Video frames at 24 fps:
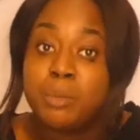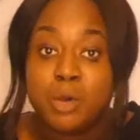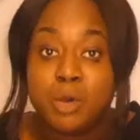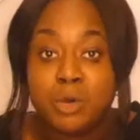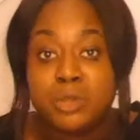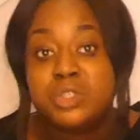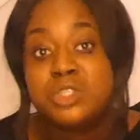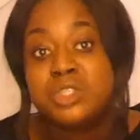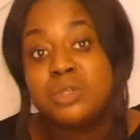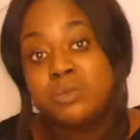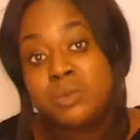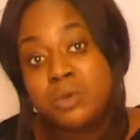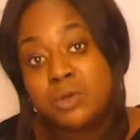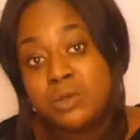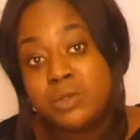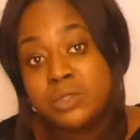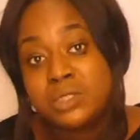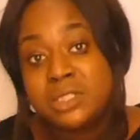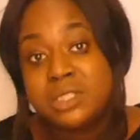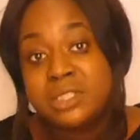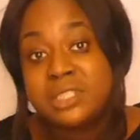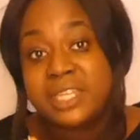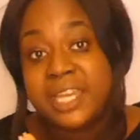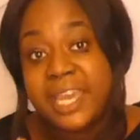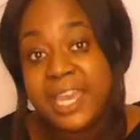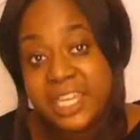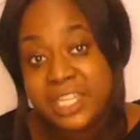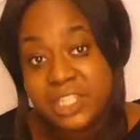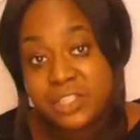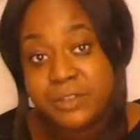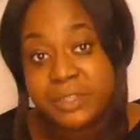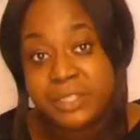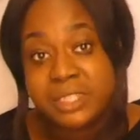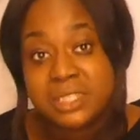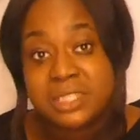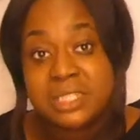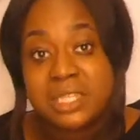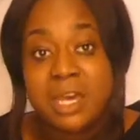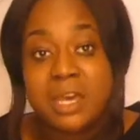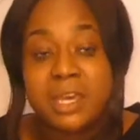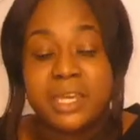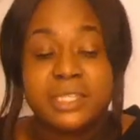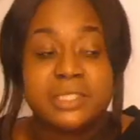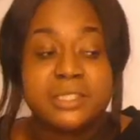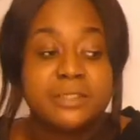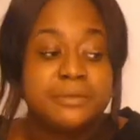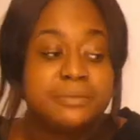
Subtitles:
more towards the catering side.